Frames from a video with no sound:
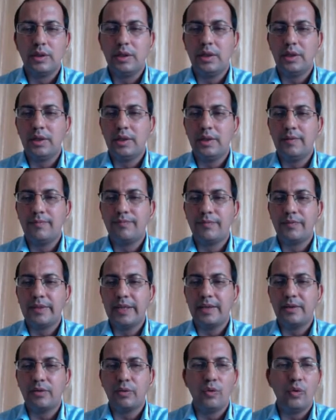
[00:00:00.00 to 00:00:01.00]

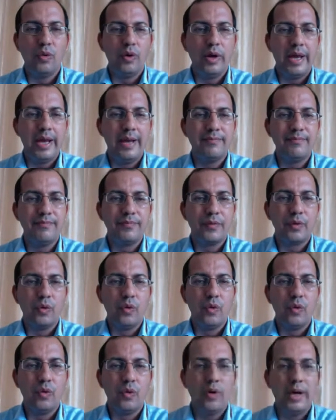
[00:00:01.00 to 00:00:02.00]
that OM
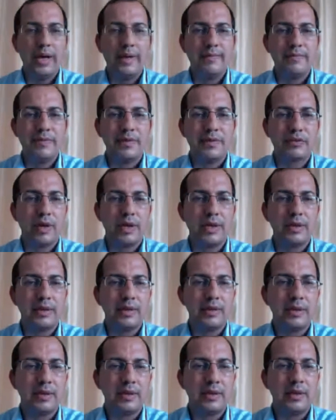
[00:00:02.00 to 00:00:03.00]
is this
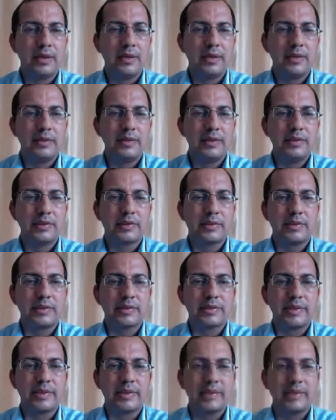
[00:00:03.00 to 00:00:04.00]
one, this
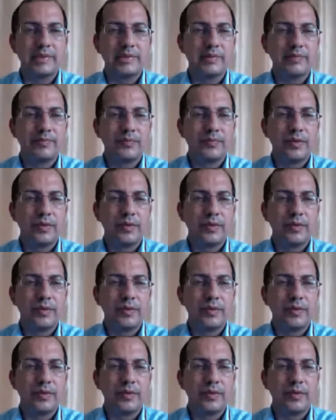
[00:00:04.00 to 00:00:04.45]
distance,